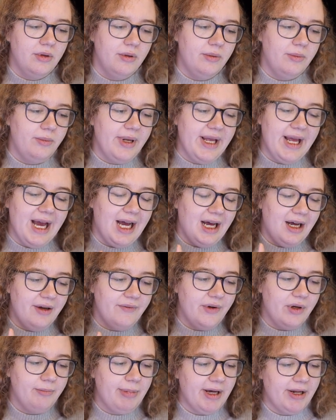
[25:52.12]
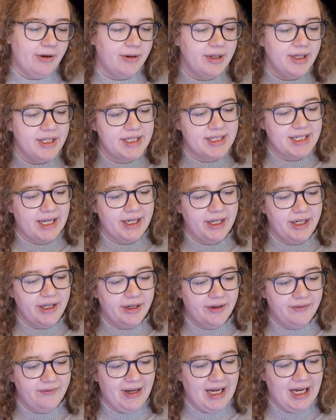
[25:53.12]
we have a better understanding
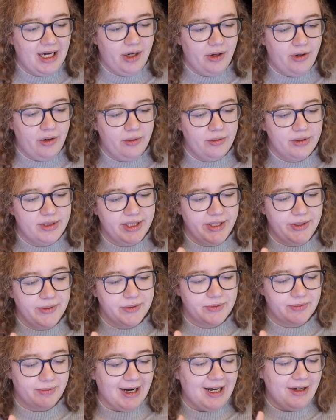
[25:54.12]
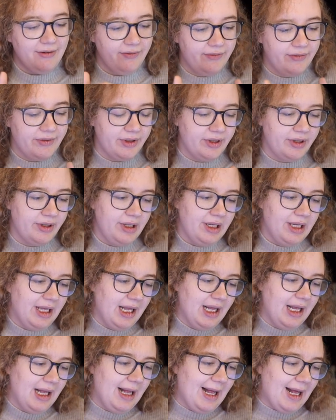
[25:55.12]
of how to use Raft,
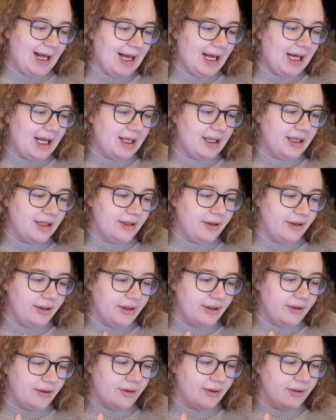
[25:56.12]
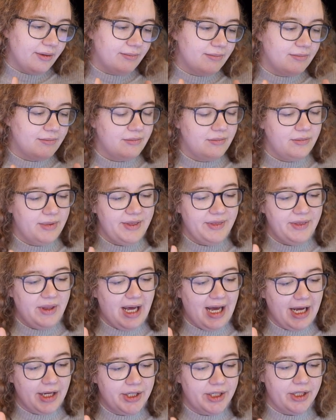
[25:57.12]
and with the
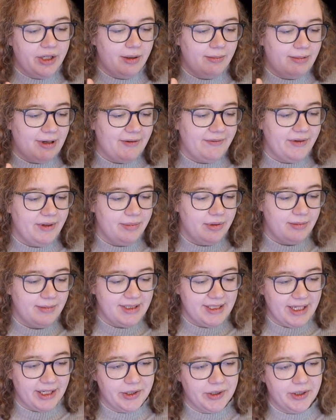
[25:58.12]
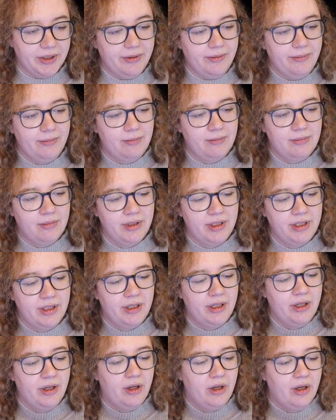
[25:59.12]
HashiCorp Raft implementation,
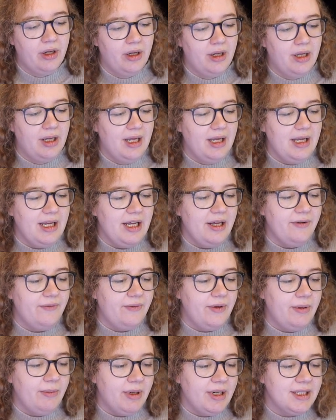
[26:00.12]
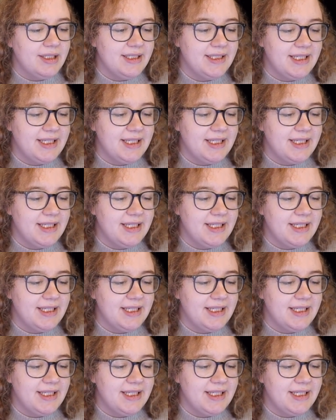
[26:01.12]
if we wanted to